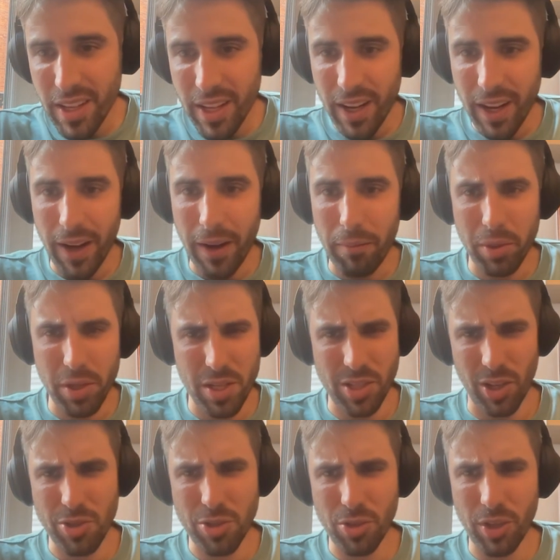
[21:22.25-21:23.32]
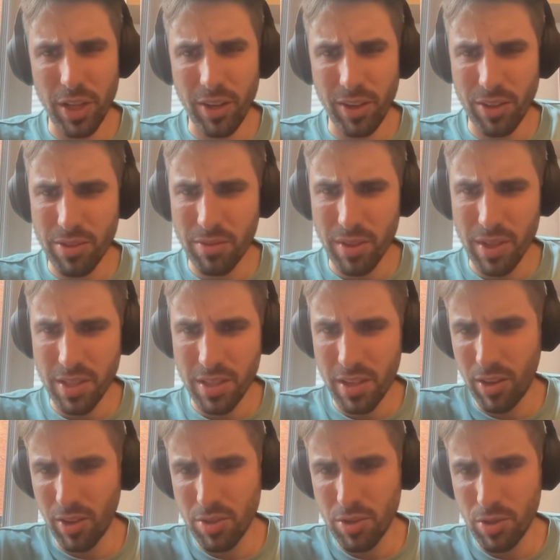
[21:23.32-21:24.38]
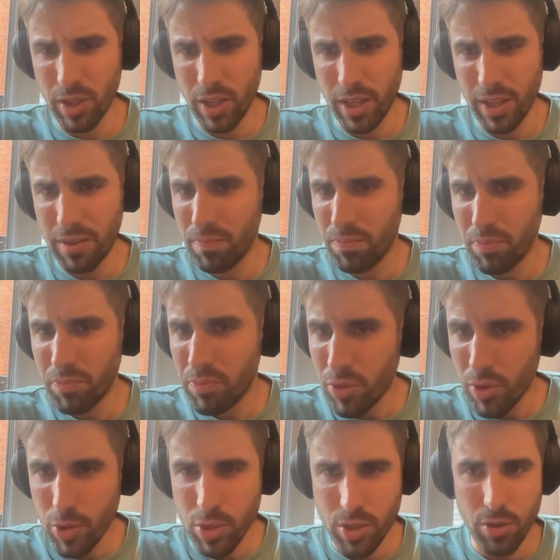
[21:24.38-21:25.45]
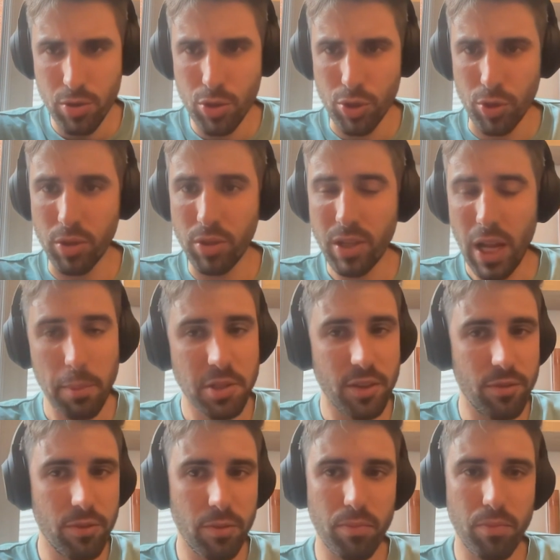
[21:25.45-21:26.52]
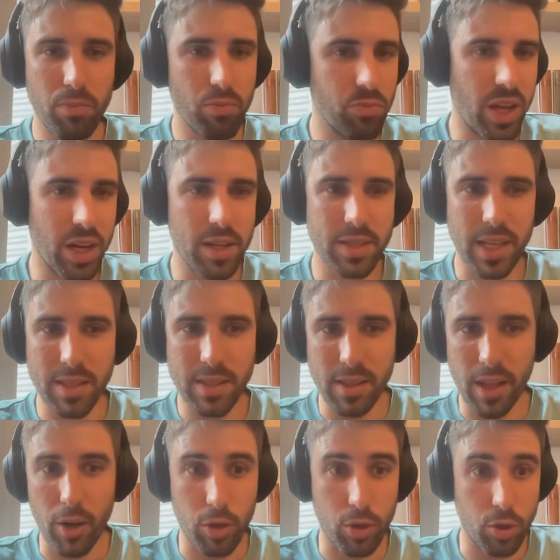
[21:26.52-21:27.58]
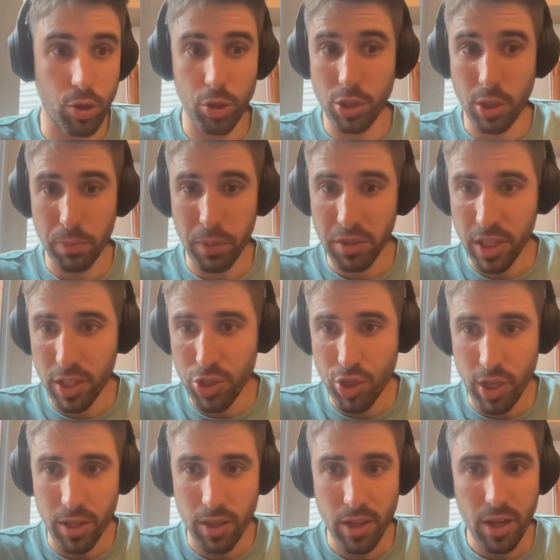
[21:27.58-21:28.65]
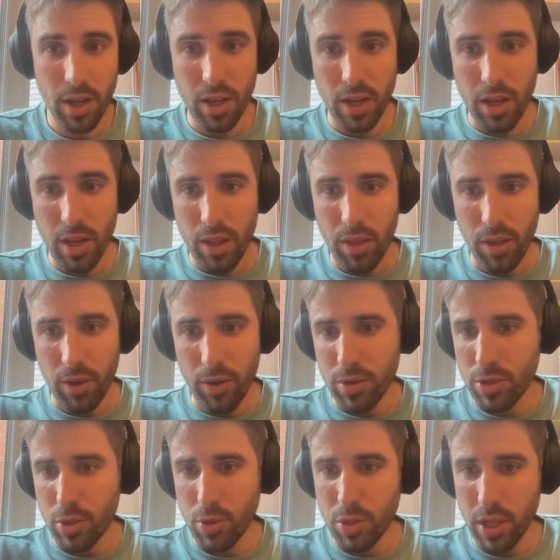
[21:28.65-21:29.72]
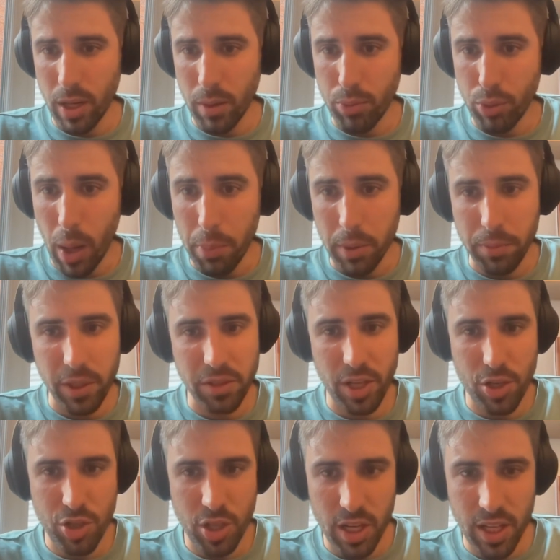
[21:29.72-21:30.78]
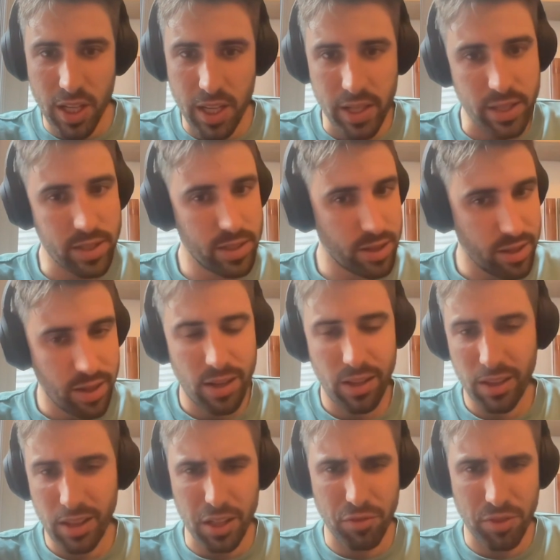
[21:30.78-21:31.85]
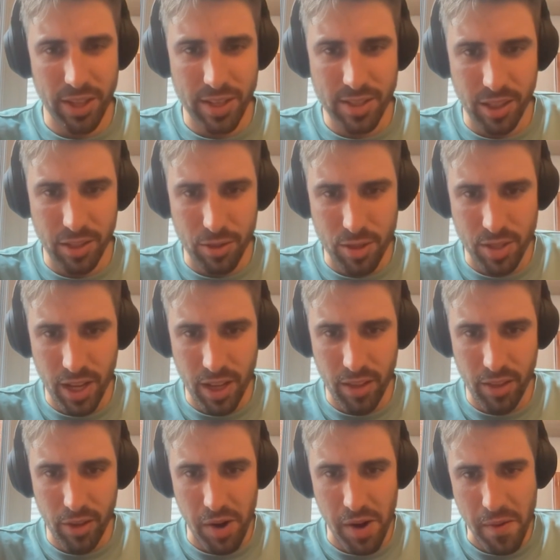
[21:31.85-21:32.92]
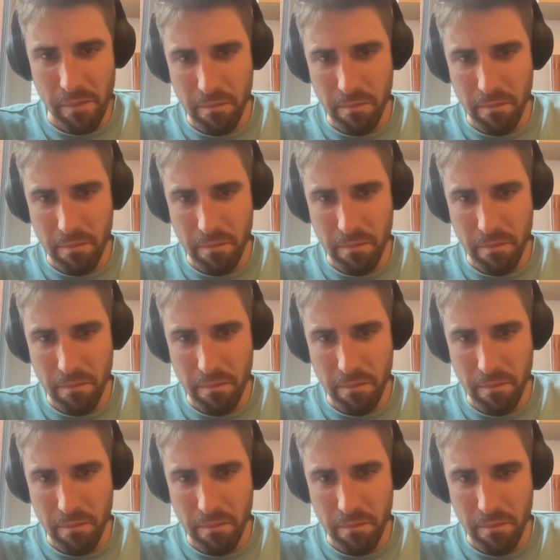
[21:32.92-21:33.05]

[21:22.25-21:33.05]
But it's also like, isn't it also like there's certain types of data sets that are good to partition? There's using proper partitioning keys, a lot of things to understand there, right?